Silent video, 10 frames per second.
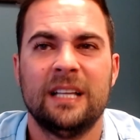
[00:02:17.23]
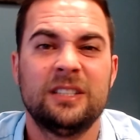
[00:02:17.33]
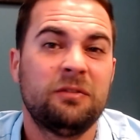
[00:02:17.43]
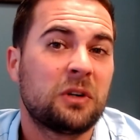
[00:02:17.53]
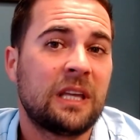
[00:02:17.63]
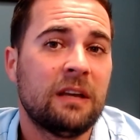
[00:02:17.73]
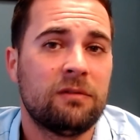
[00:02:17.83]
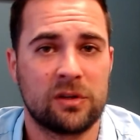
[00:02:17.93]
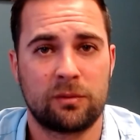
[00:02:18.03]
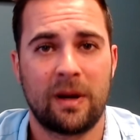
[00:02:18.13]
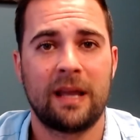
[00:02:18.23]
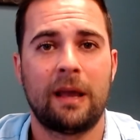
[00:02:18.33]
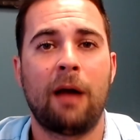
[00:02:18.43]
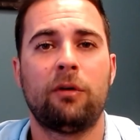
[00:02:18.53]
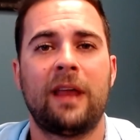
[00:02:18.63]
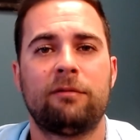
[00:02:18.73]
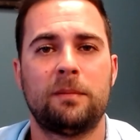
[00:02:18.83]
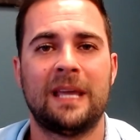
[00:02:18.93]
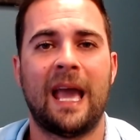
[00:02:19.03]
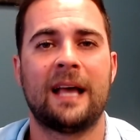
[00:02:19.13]
it's a forgiveness, right? I would have to
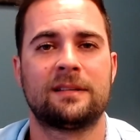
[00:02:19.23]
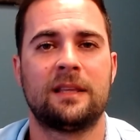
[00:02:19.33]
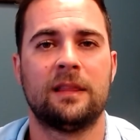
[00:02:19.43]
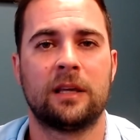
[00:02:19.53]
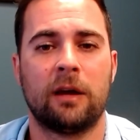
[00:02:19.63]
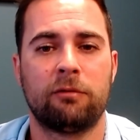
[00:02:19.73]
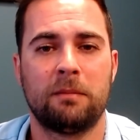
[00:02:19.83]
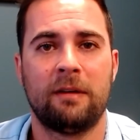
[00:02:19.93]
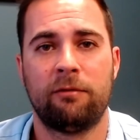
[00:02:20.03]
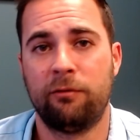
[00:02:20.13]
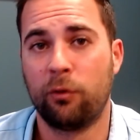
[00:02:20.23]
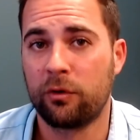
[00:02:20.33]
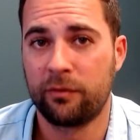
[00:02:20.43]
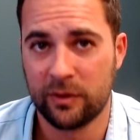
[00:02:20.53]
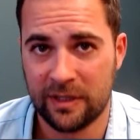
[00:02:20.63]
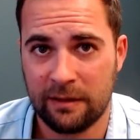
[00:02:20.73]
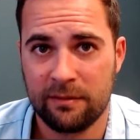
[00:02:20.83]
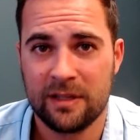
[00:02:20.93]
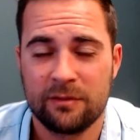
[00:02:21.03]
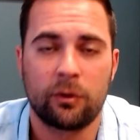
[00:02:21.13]
be asking the government for
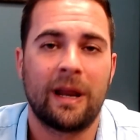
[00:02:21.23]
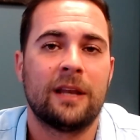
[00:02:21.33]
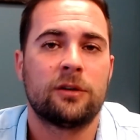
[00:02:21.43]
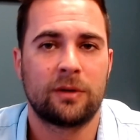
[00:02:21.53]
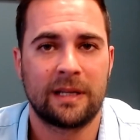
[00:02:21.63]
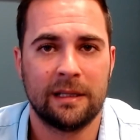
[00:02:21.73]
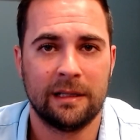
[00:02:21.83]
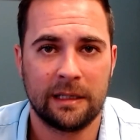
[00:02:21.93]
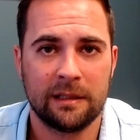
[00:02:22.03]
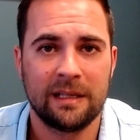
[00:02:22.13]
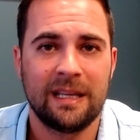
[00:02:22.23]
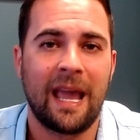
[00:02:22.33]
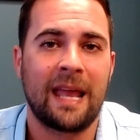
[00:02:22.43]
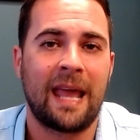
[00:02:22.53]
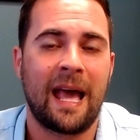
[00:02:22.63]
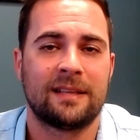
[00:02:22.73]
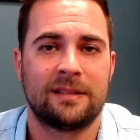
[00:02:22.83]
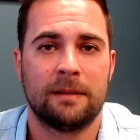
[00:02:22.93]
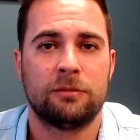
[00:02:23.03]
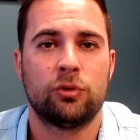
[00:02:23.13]
forgiveness for entering illegally and ask
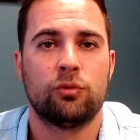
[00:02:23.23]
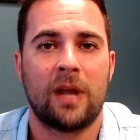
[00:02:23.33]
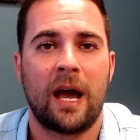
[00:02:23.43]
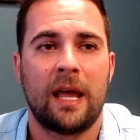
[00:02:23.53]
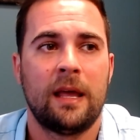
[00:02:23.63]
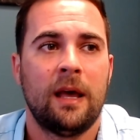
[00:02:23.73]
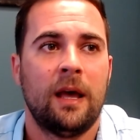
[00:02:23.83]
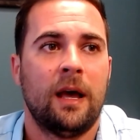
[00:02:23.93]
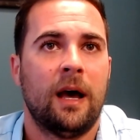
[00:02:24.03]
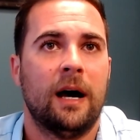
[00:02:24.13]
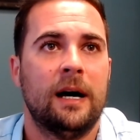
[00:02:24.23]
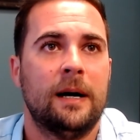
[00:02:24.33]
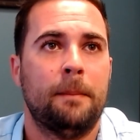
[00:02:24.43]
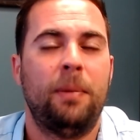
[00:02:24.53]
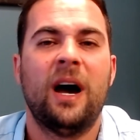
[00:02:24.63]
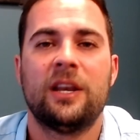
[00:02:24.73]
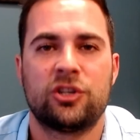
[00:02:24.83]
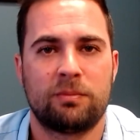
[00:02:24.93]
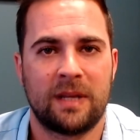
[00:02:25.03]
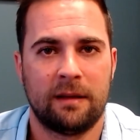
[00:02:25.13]
them to not
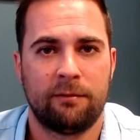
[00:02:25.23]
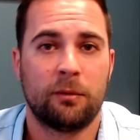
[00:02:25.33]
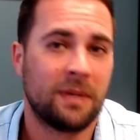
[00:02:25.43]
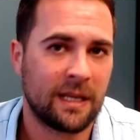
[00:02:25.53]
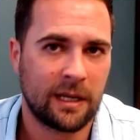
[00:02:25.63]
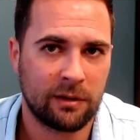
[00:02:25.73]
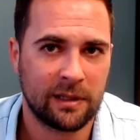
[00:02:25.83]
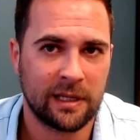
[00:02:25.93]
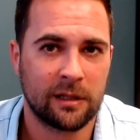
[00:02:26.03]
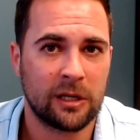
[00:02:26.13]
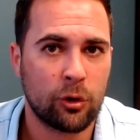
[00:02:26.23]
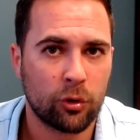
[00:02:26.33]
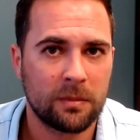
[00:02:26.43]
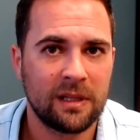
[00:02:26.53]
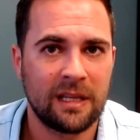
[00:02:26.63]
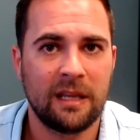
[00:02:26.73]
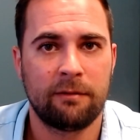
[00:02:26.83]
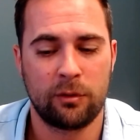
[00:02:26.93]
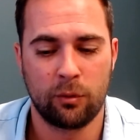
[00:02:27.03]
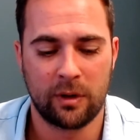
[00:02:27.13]
punish me for being here illegally. Normally,
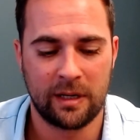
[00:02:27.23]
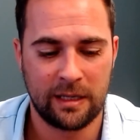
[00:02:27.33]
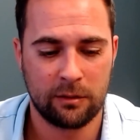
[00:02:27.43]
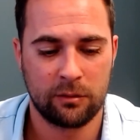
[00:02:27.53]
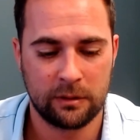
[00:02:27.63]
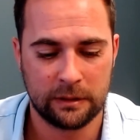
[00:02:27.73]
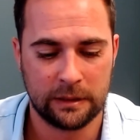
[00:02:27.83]
if you are here